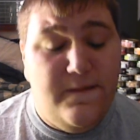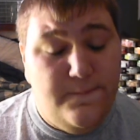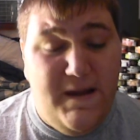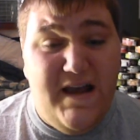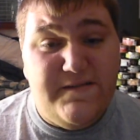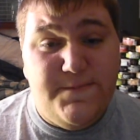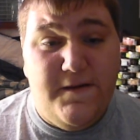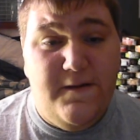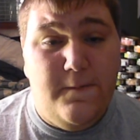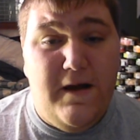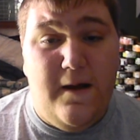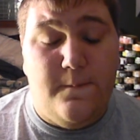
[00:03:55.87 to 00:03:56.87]
packs pretty
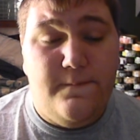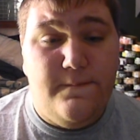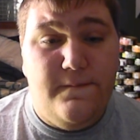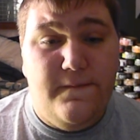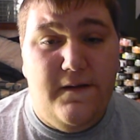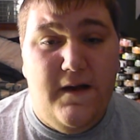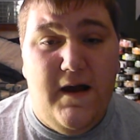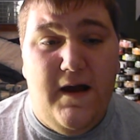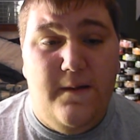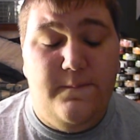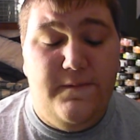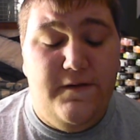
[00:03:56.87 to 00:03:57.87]
well.
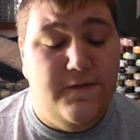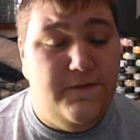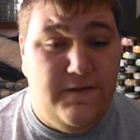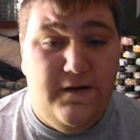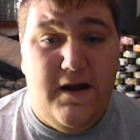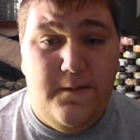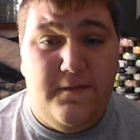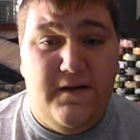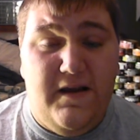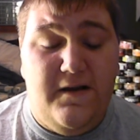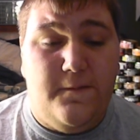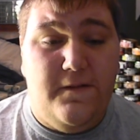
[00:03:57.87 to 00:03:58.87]
You're able to
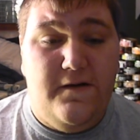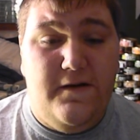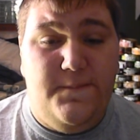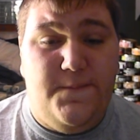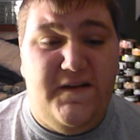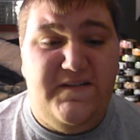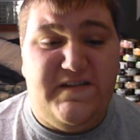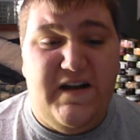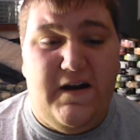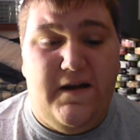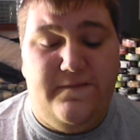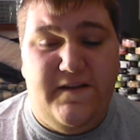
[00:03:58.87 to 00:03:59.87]
get a real good pinch
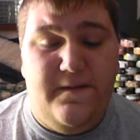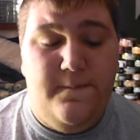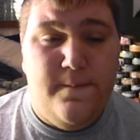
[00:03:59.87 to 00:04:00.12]
out of it.